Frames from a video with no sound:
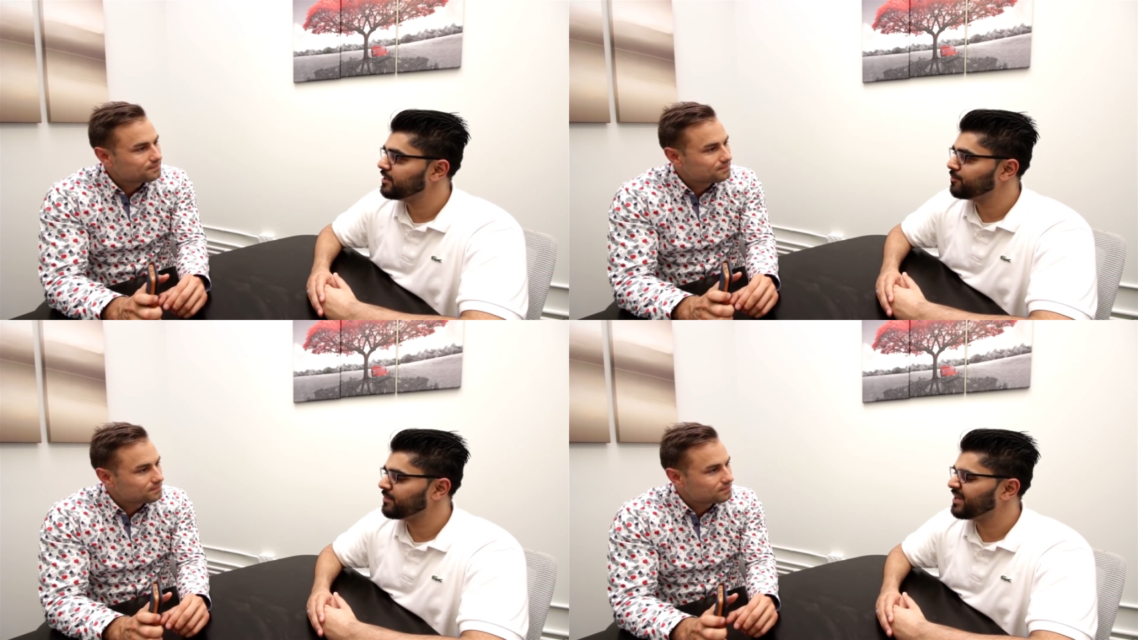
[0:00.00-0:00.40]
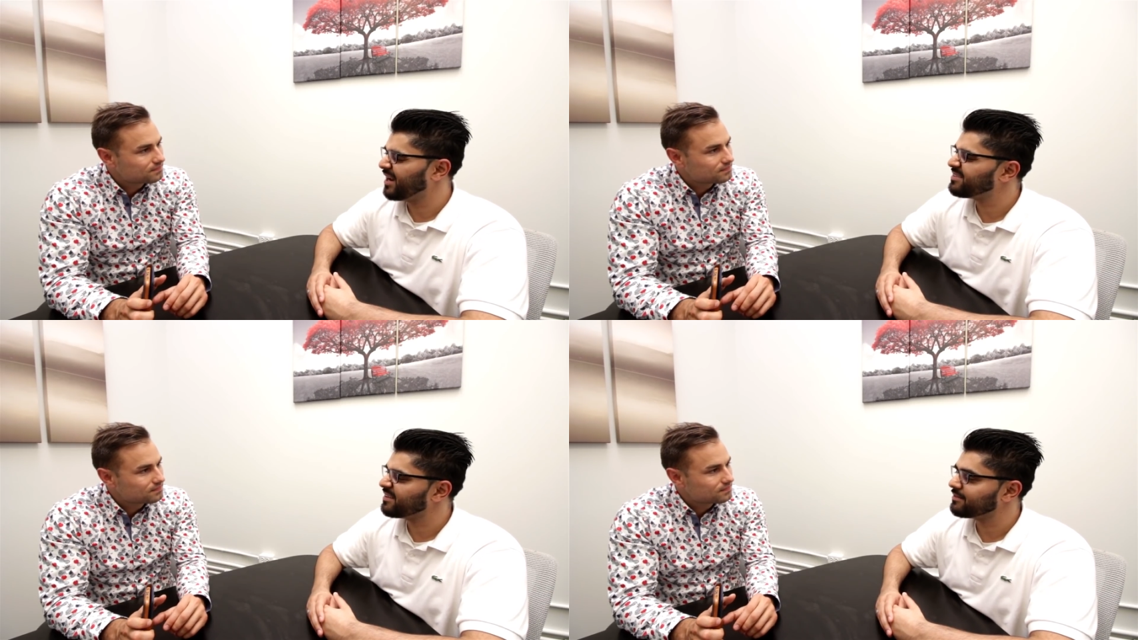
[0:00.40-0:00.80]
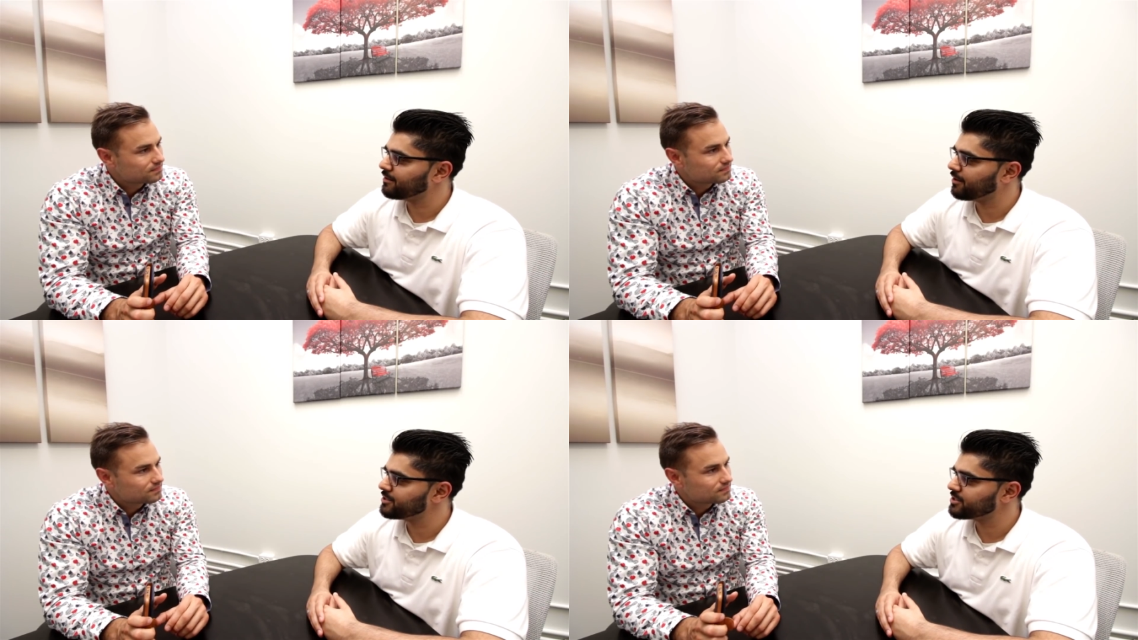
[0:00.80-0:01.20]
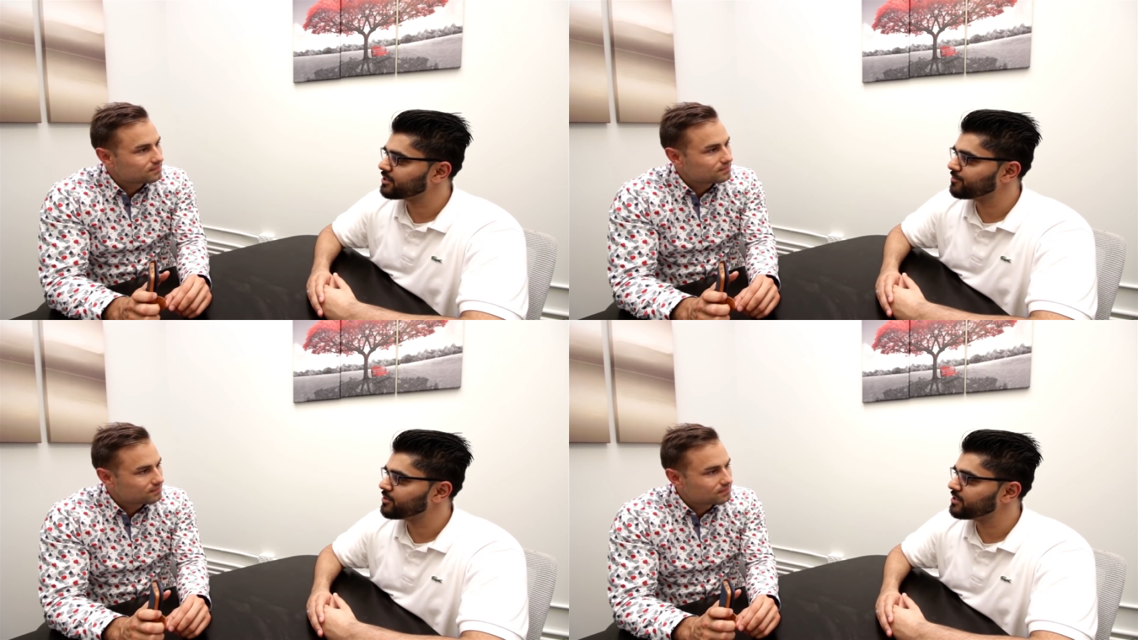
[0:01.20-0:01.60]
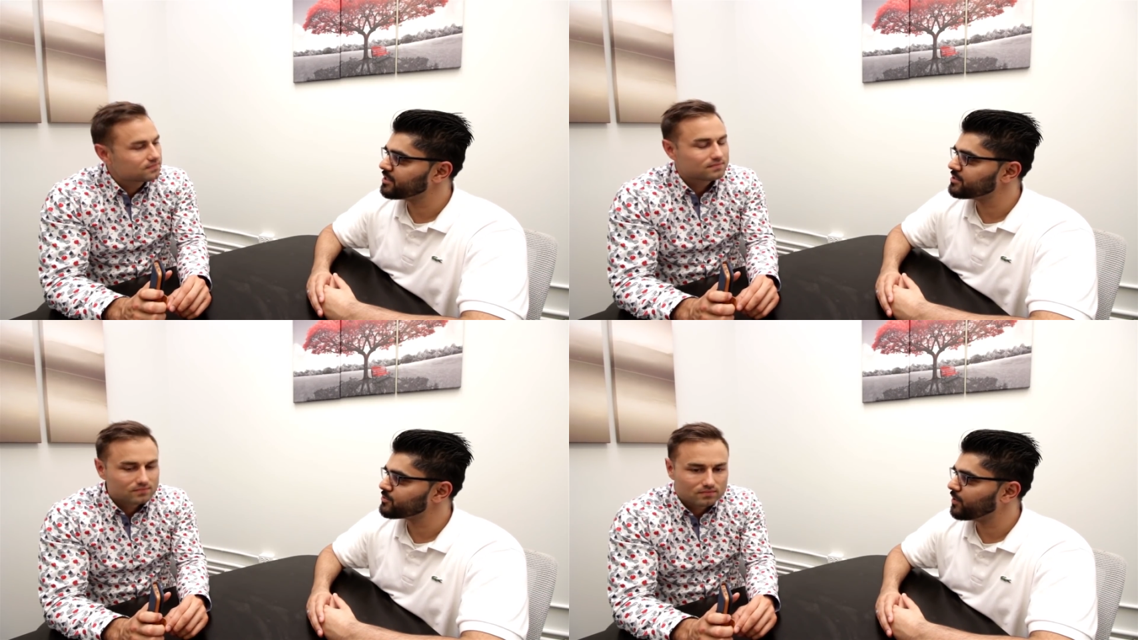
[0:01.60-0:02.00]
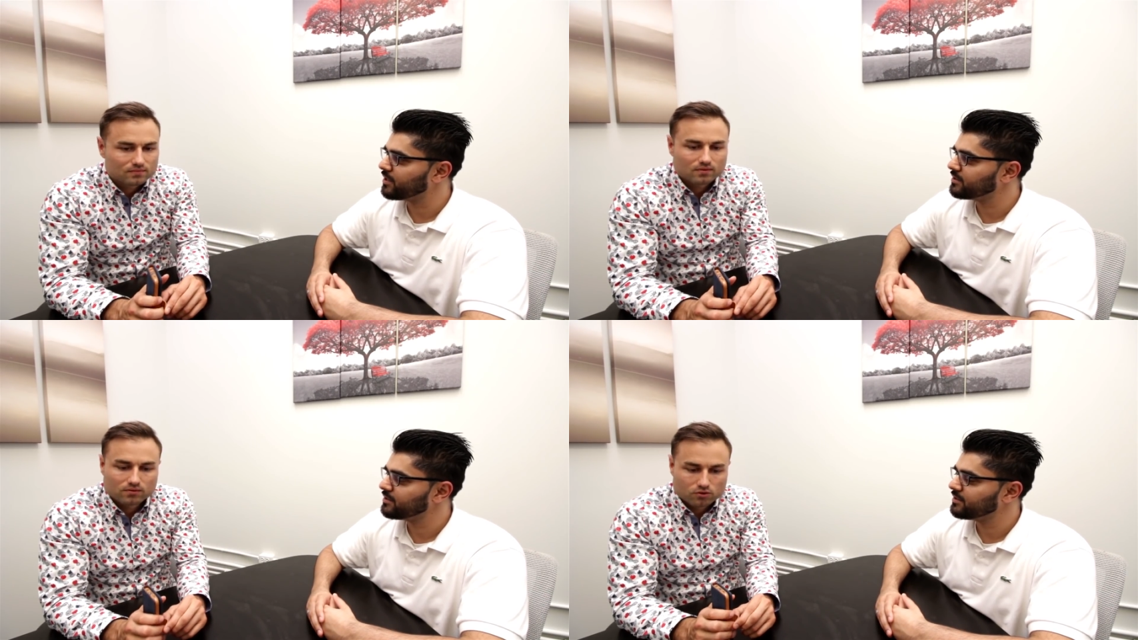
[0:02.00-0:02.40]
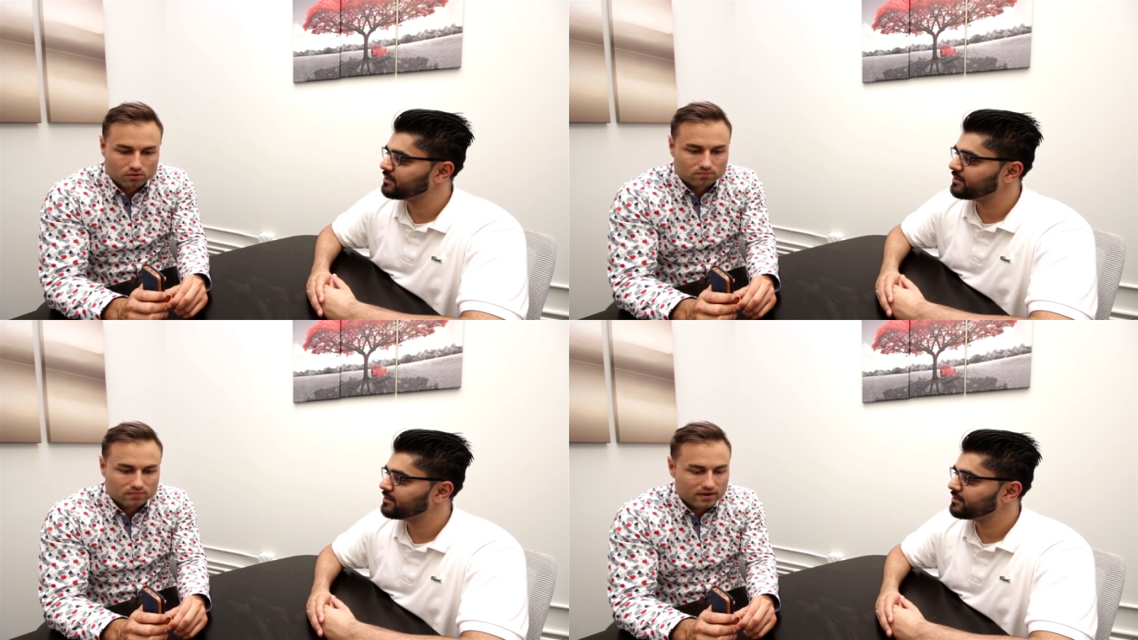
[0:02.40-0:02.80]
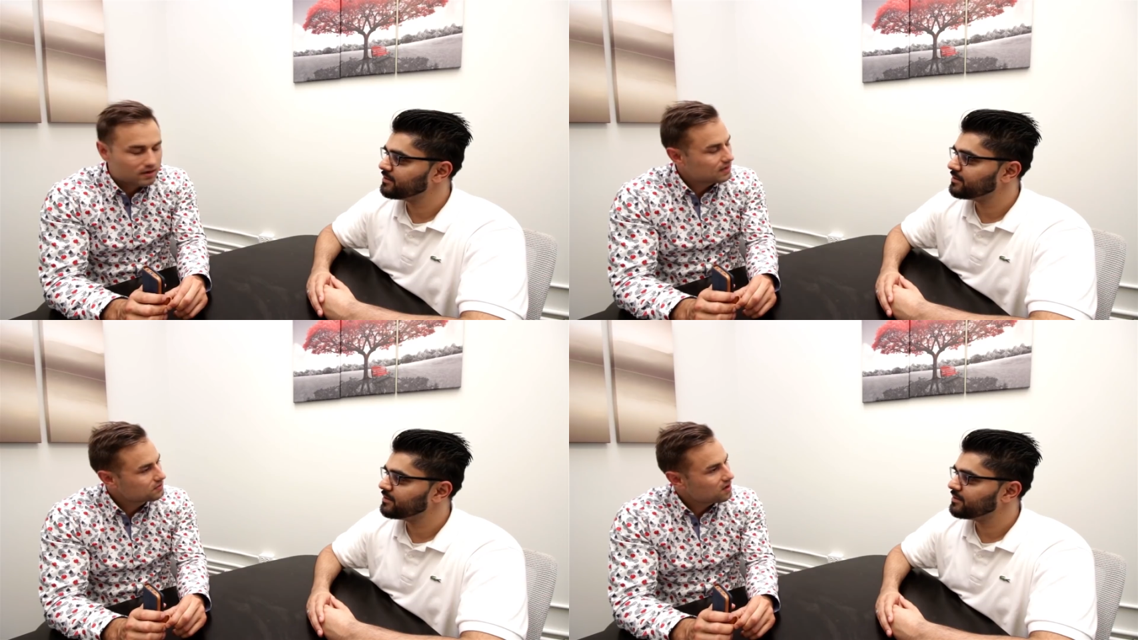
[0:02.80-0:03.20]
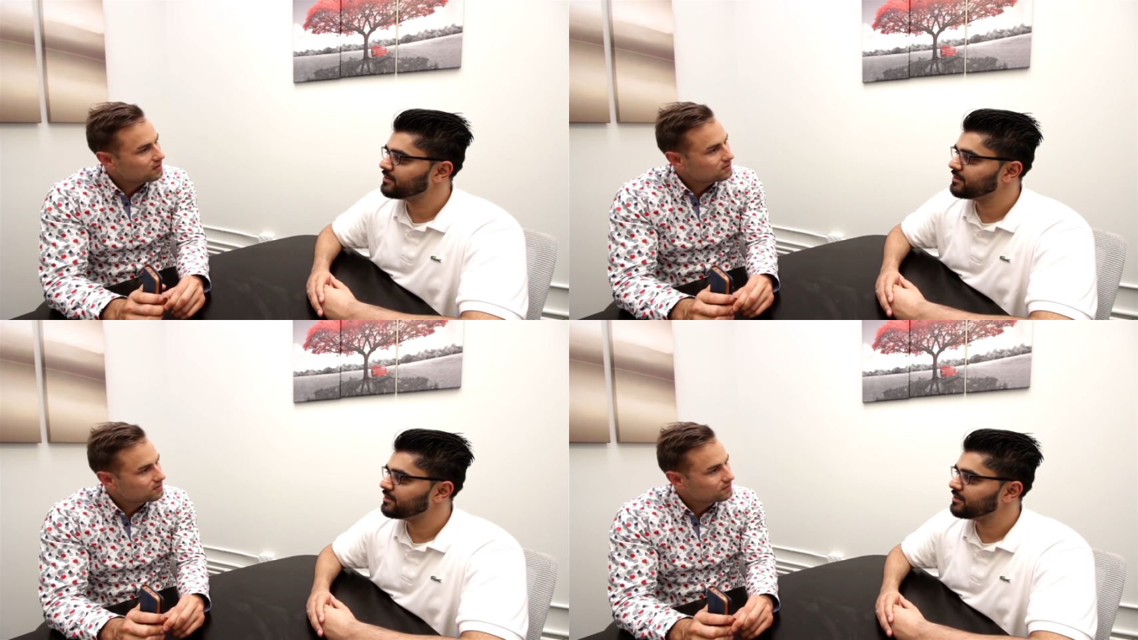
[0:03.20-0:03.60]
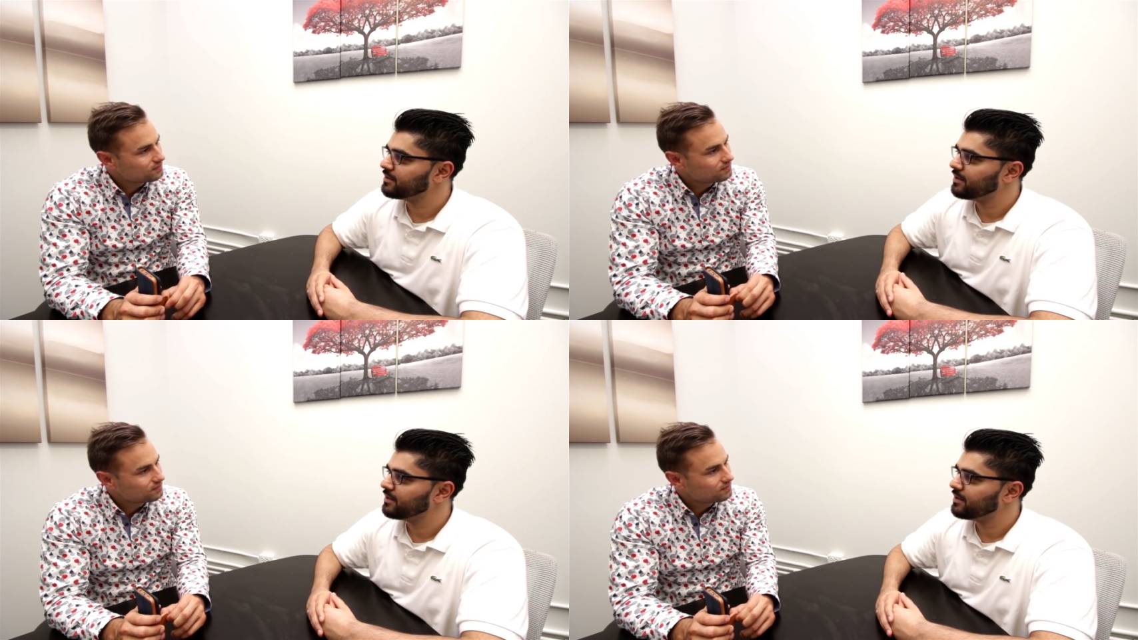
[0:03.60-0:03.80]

Speaker 1: me and I think the larger community as well. Cool. Any last thoughts?